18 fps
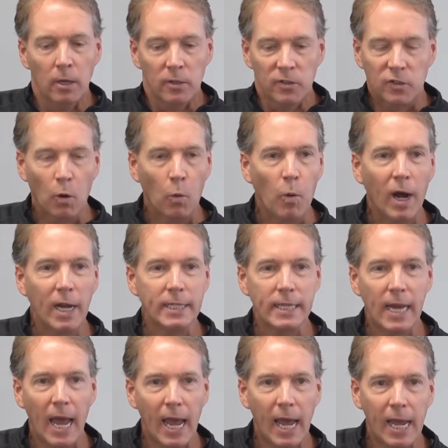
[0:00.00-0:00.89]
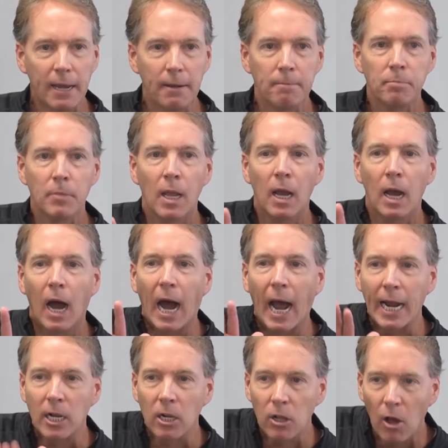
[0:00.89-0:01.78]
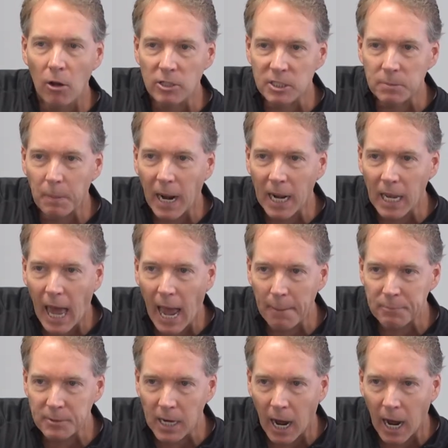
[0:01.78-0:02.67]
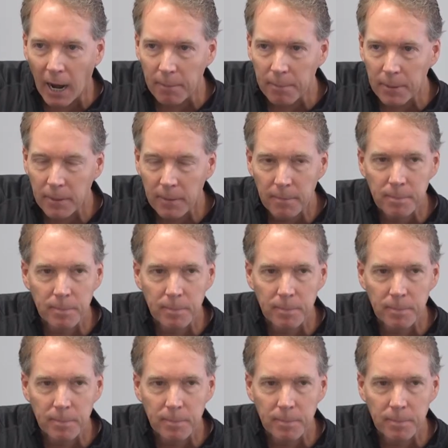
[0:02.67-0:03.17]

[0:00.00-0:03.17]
So one day, I closed my laptop